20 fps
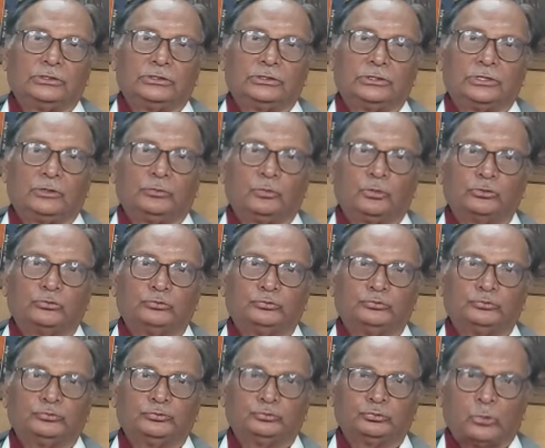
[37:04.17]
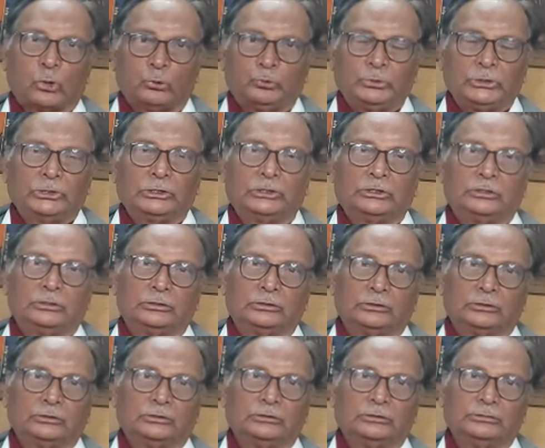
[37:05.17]
most popular
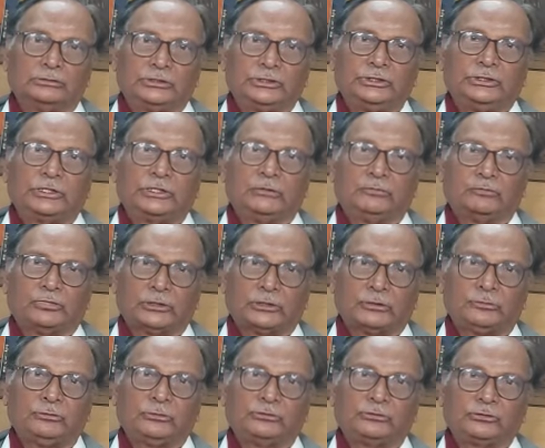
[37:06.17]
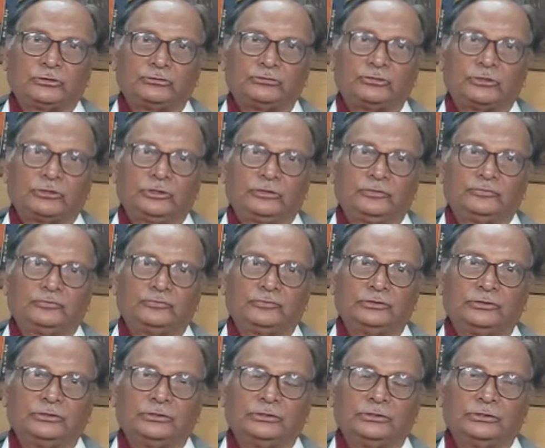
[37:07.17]
3-time Prime Minister Sharif
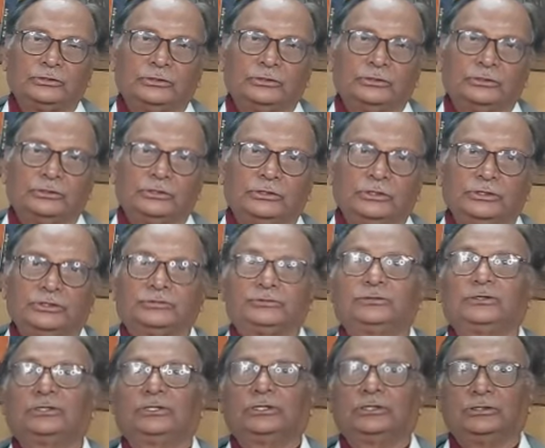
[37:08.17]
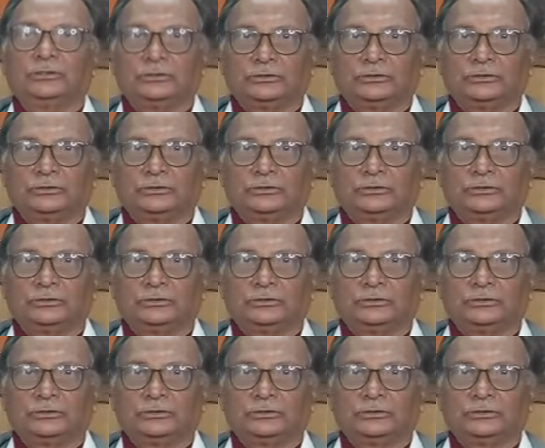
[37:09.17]
is sitting in